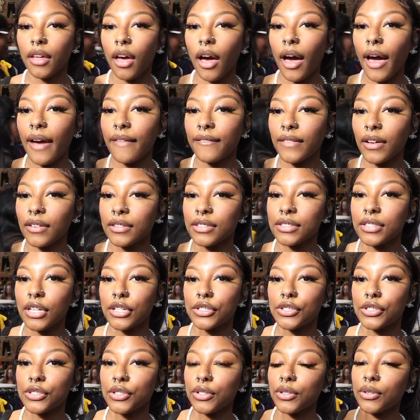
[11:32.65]
Yeah, I found
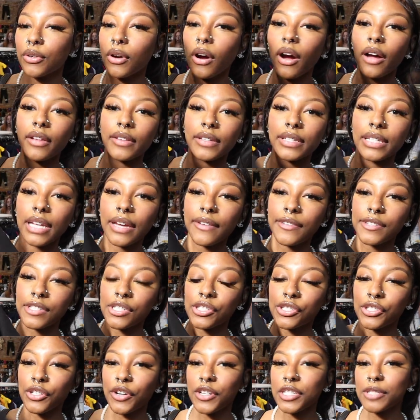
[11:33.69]
such cute Harley
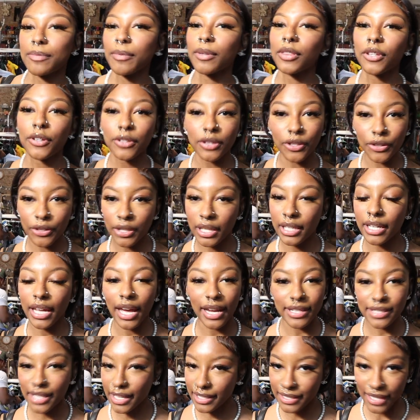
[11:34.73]
Davidson shirts, but they're literally in
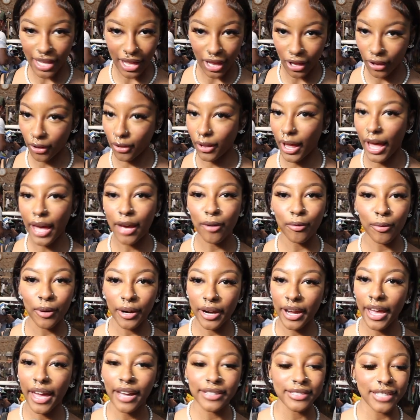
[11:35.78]
XXL. I
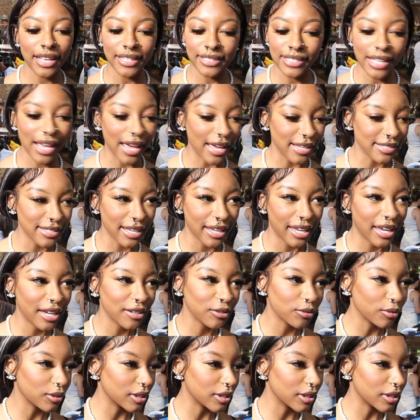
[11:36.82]
wear XXS. I can't do